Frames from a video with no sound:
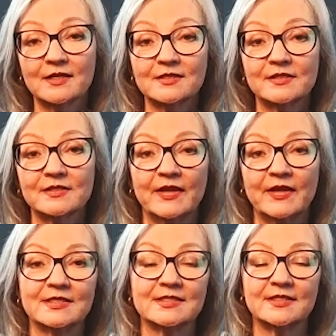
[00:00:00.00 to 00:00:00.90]
to make
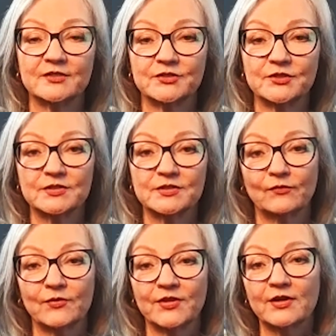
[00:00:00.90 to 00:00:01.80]
decisions for
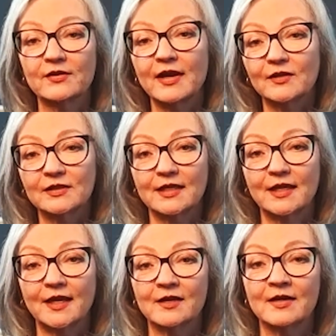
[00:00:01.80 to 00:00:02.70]
their health care.